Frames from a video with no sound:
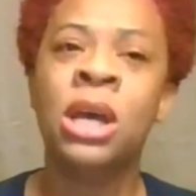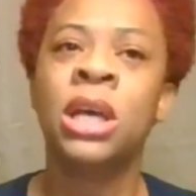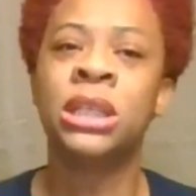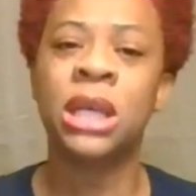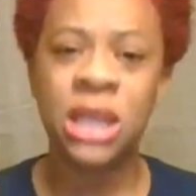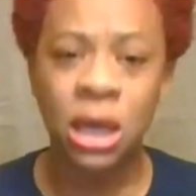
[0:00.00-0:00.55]

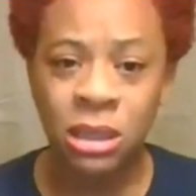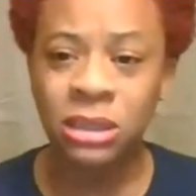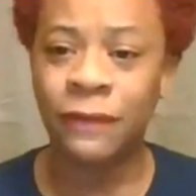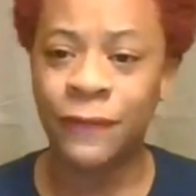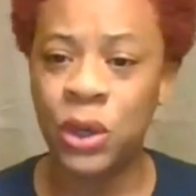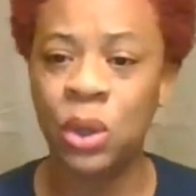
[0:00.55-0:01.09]
So
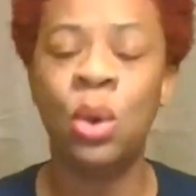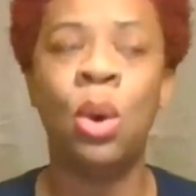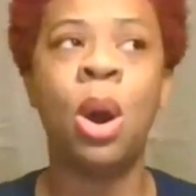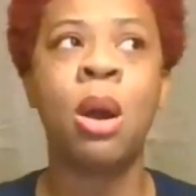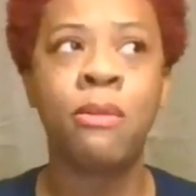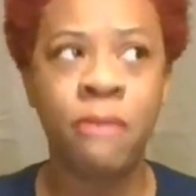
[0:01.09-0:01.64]
those of you who
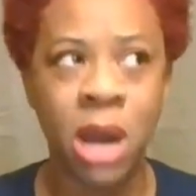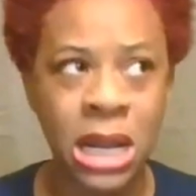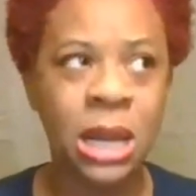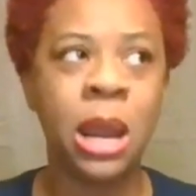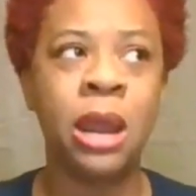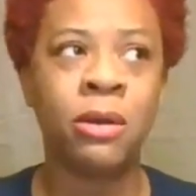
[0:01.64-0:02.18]
are
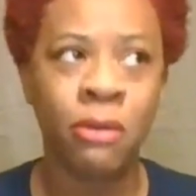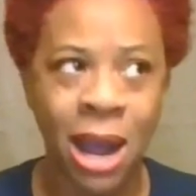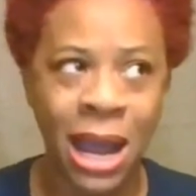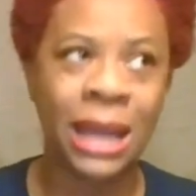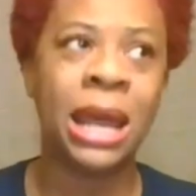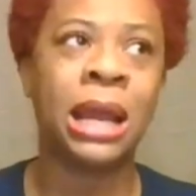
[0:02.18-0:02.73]
running and
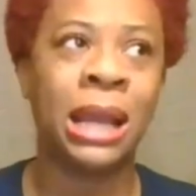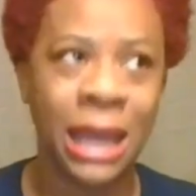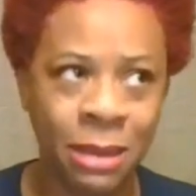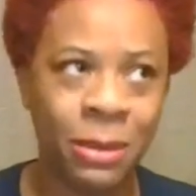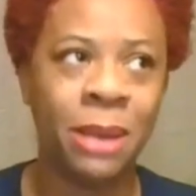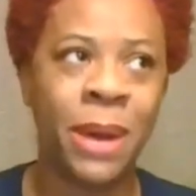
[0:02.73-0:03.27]
crying and
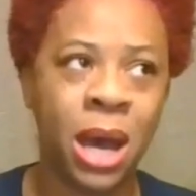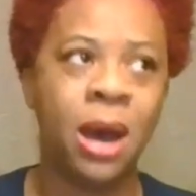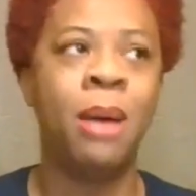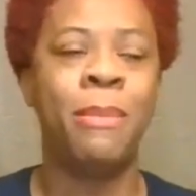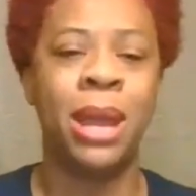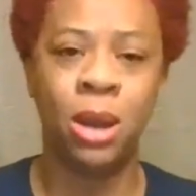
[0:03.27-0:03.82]
claiming about
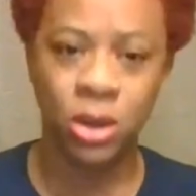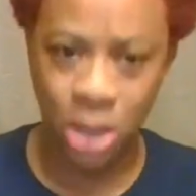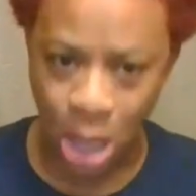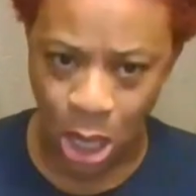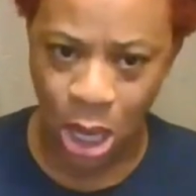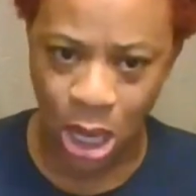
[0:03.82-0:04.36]
how men are
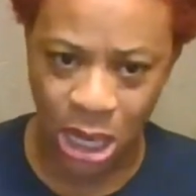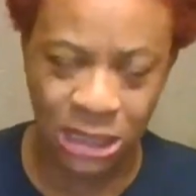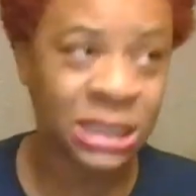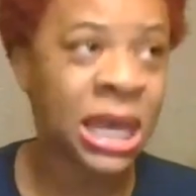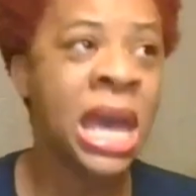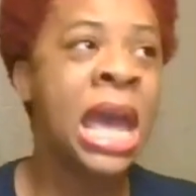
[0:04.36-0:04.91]
dogs